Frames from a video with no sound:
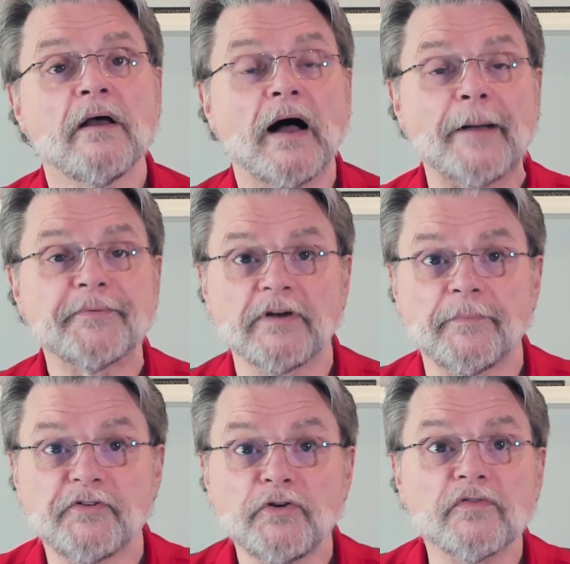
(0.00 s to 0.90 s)
Option
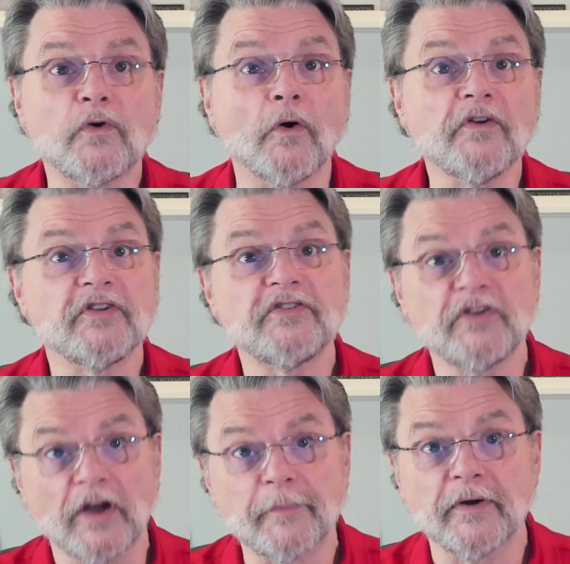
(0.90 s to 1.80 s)
number two, of course, is
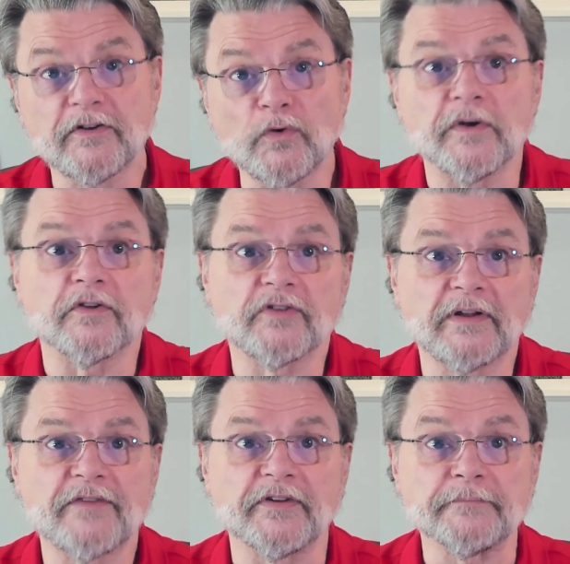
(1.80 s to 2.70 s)
to upgrade to Windows
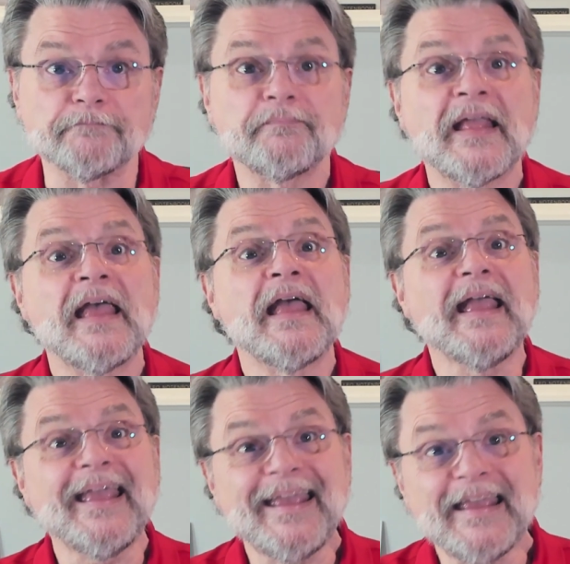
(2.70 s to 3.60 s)
11.
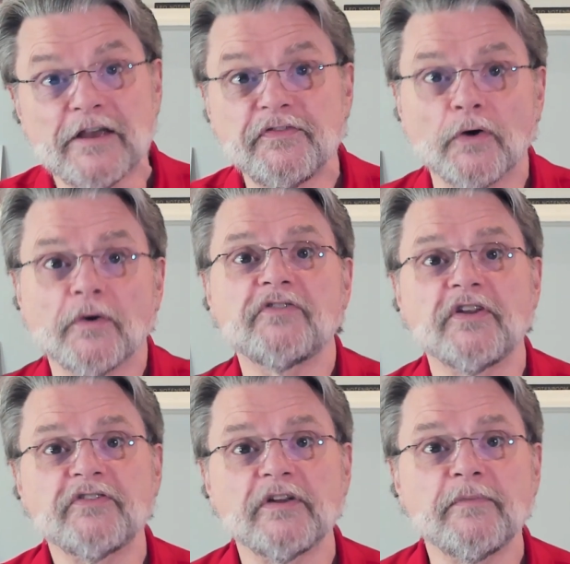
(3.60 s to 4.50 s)
If your
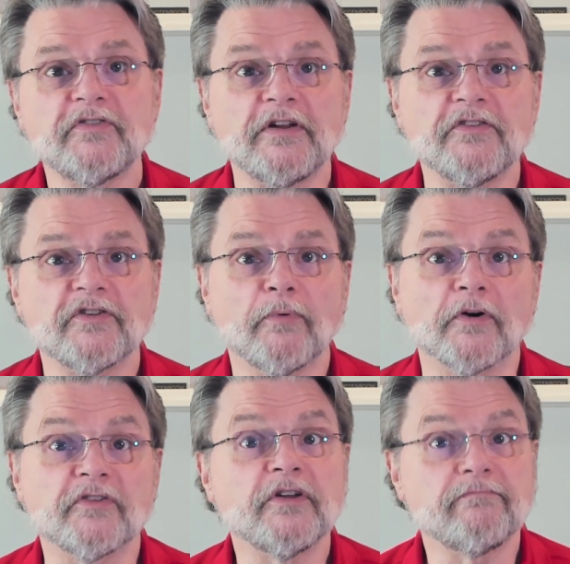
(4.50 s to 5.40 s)
existing machine
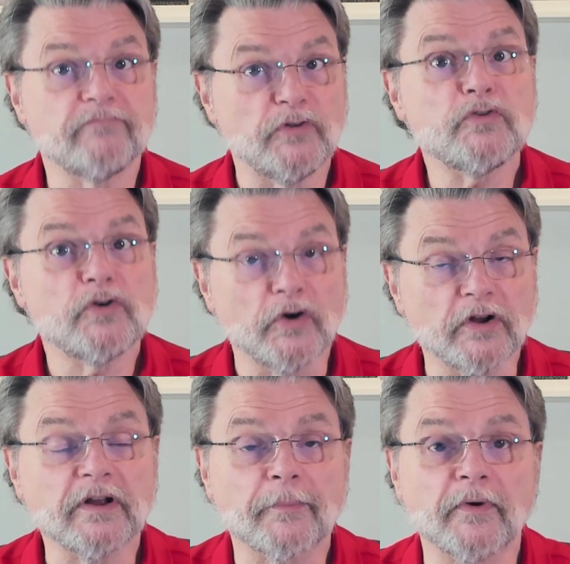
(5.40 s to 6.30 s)
supports it, you
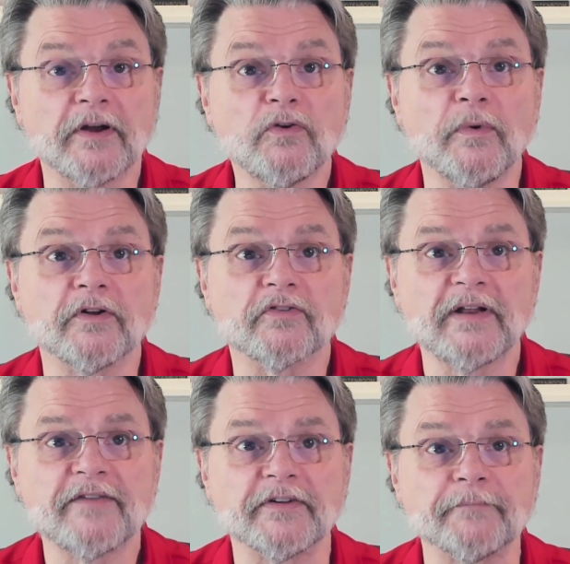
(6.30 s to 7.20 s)
could upgrade to Windows
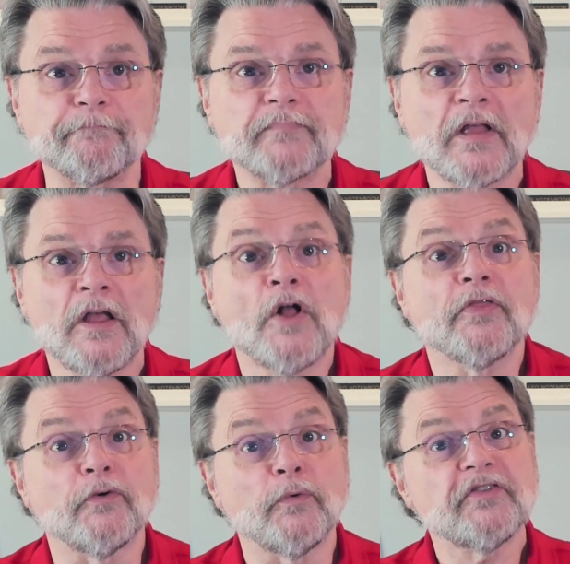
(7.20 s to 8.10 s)
11.
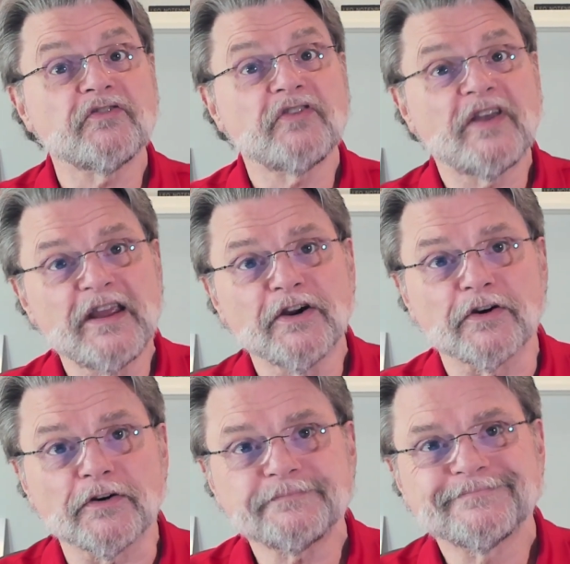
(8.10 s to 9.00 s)
The risks
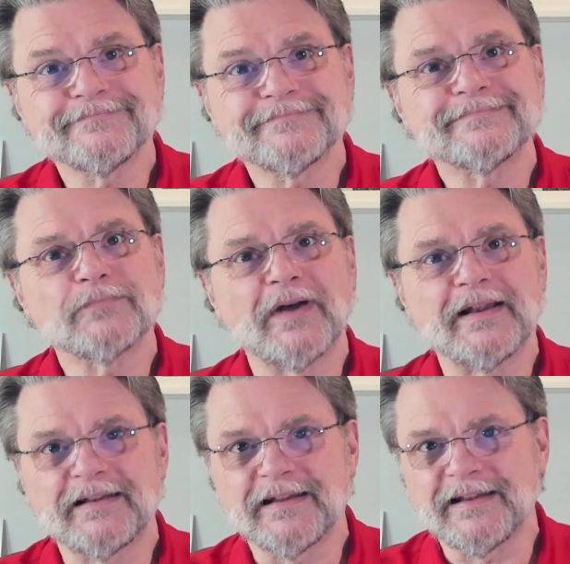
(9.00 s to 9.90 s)
here,
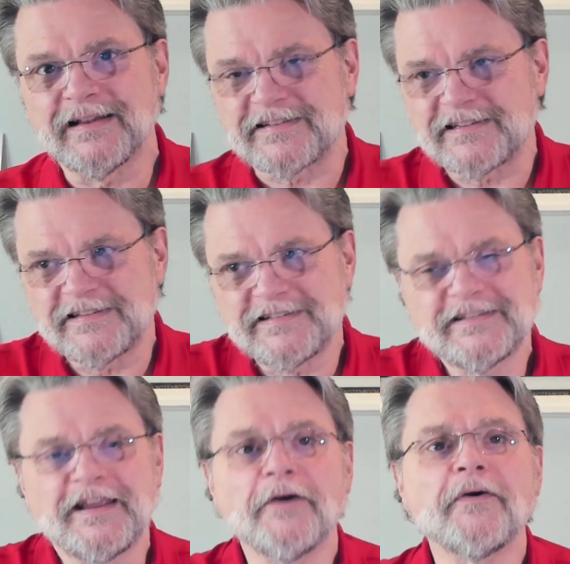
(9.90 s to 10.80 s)
well, a little less
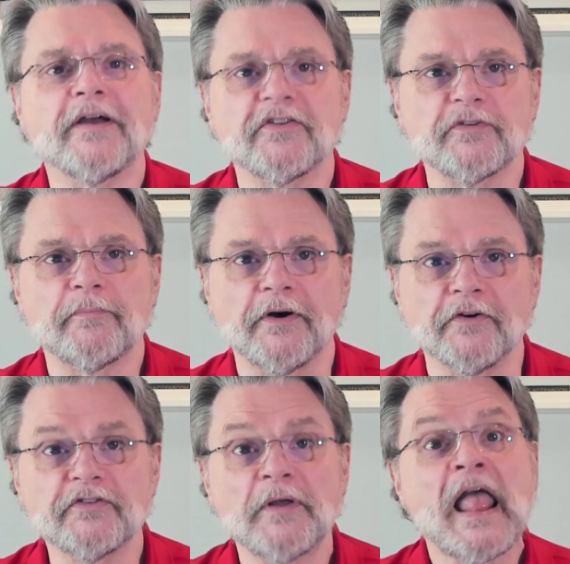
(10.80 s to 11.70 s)
scary, I
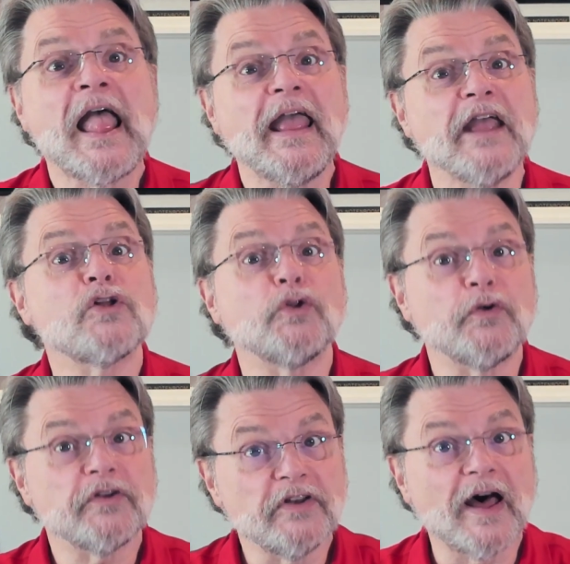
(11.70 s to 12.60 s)
suppose,
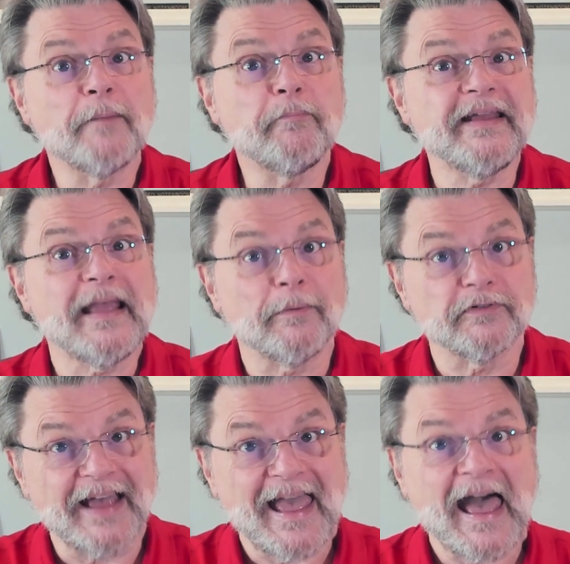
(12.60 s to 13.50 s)
include not being able
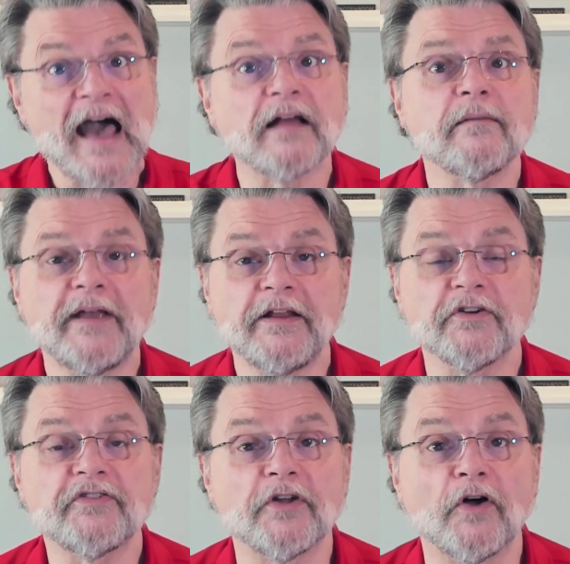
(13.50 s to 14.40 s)
to acclimate
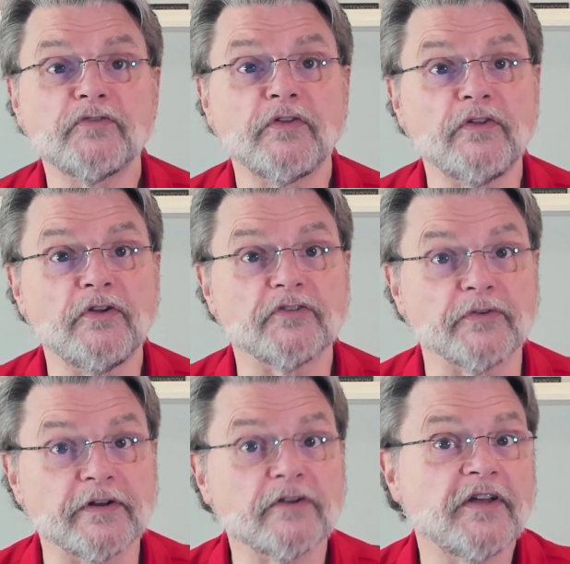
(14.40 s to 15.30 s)
yourself to the
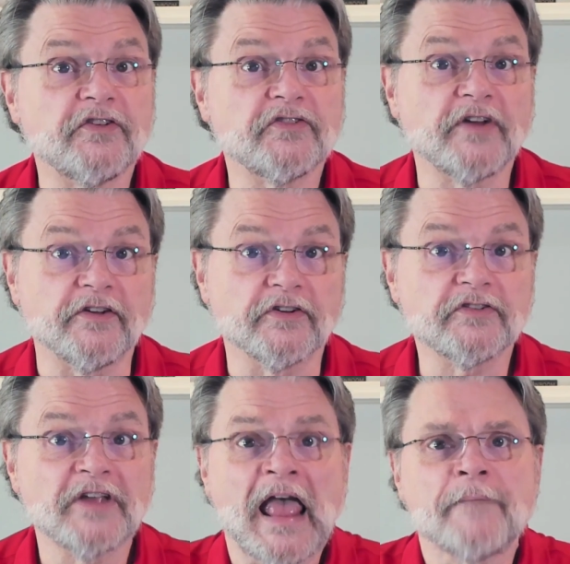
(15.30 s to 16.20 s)
user interface
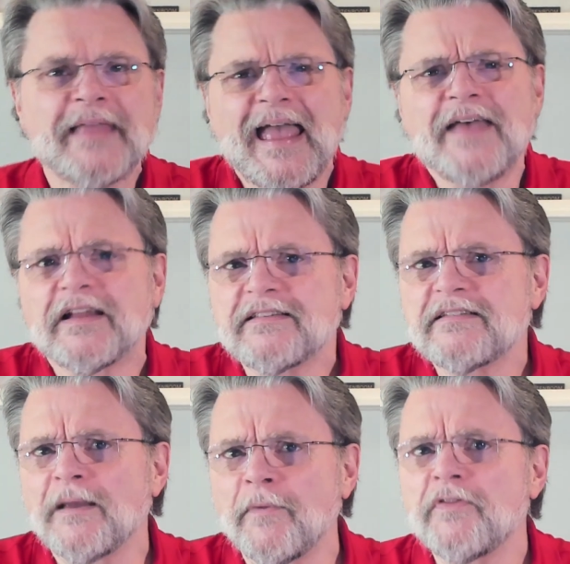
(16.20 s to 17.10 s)
changes, and that
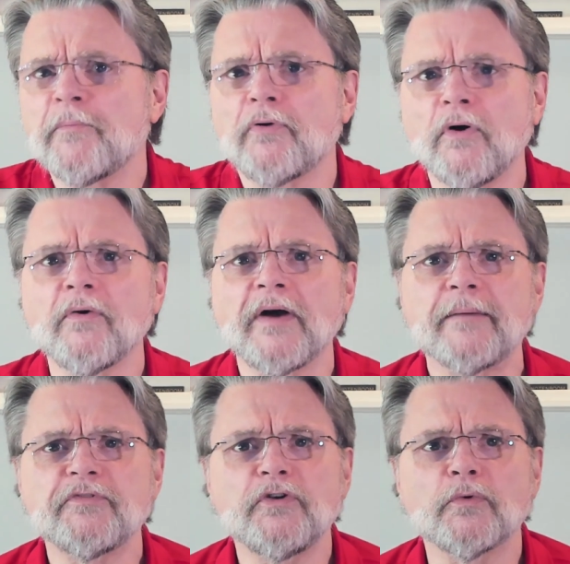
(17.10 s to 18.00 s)
some of the
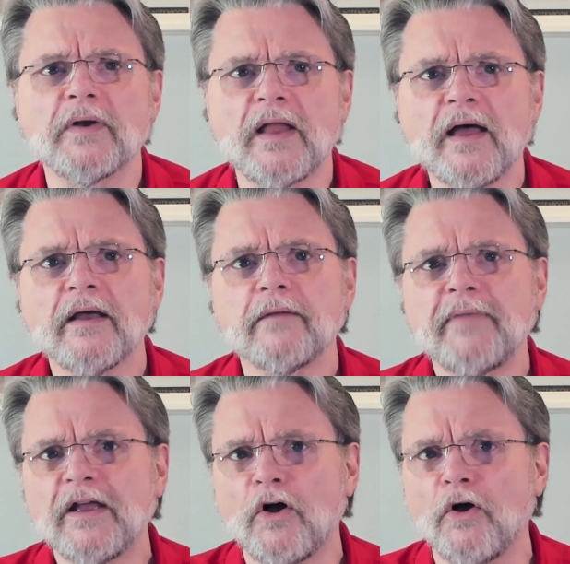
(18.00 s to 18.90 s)
programs you rely on
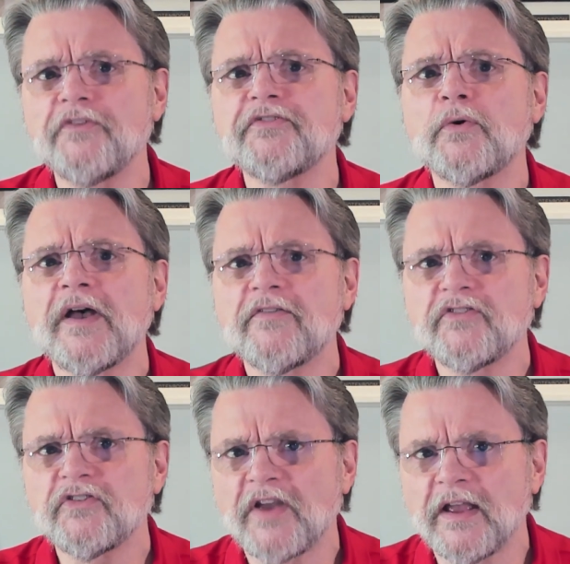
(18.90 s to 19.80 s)
may also
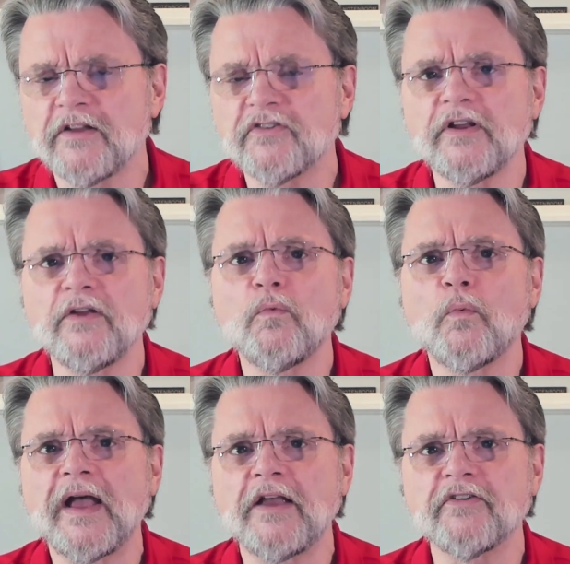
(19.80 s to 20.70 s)
have changed in
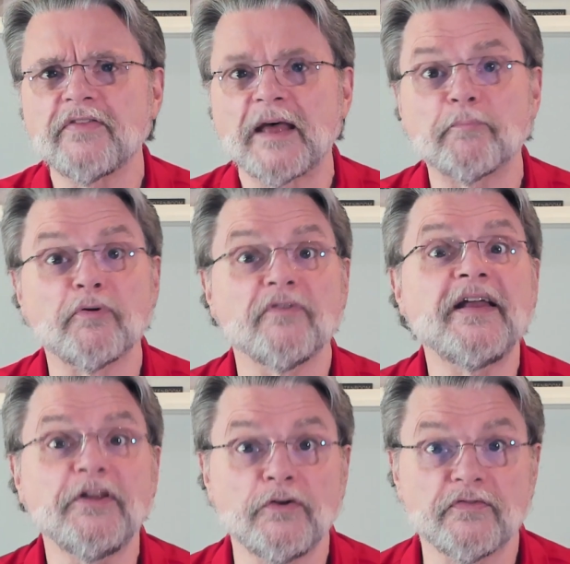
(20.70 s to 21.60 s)
ways that
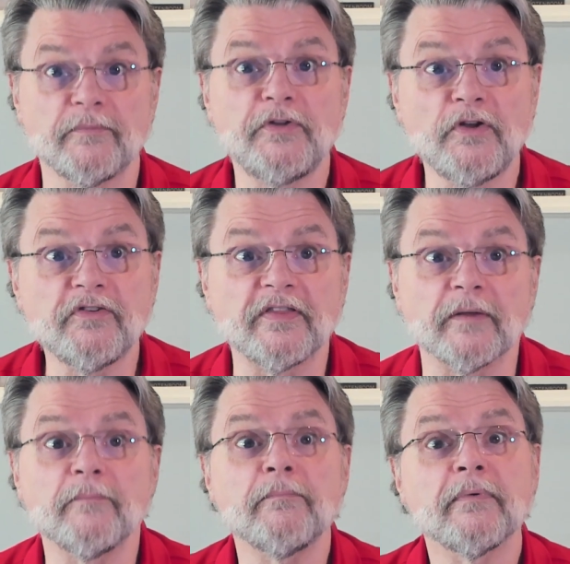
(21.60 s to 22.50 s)
prevent you from using
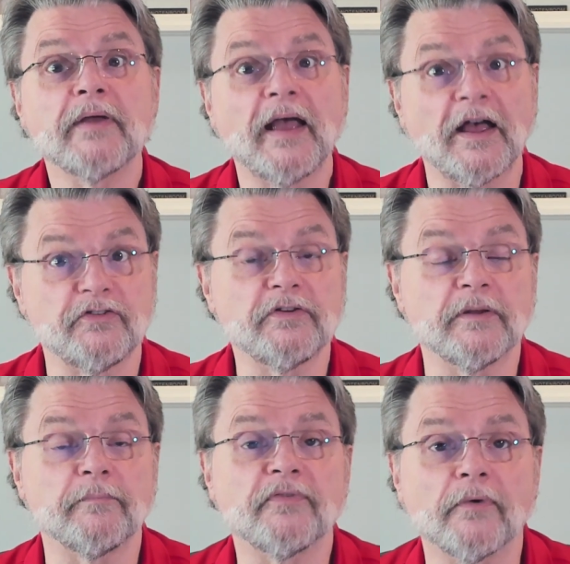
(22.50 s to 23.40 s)
them as you
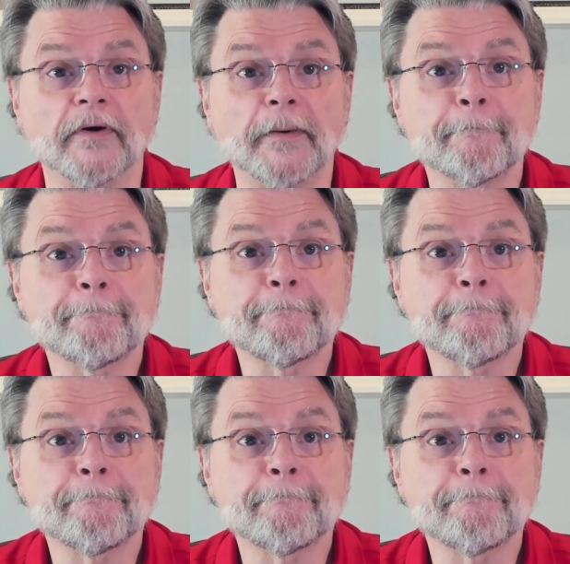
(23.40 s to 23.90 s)
did before.